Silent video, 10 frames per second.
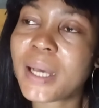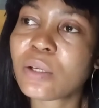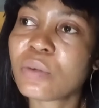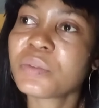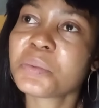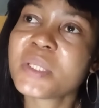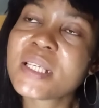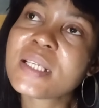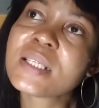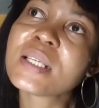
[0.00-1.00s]
part of the
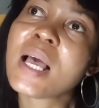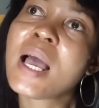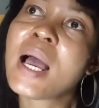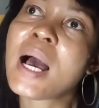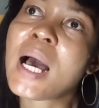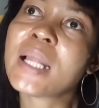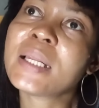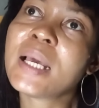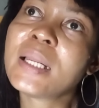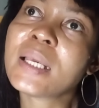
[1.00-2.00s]
reasons.
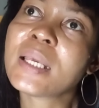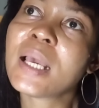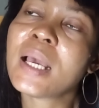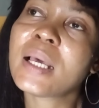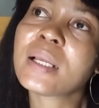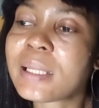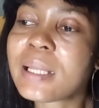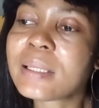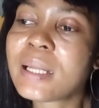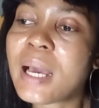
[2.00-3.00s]
And then again,
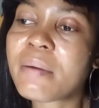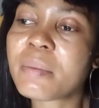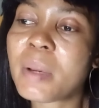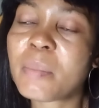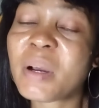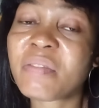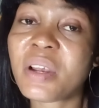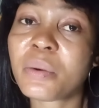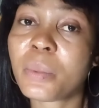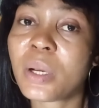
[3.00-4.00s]
another thing I remember
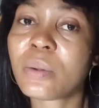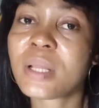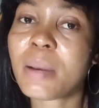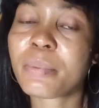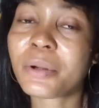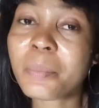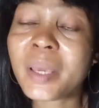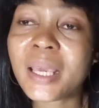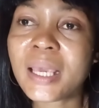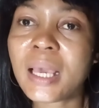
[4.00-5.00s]
very well that brought
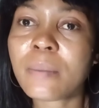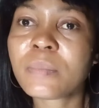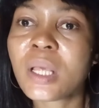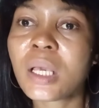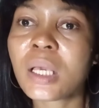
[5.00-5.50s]
me here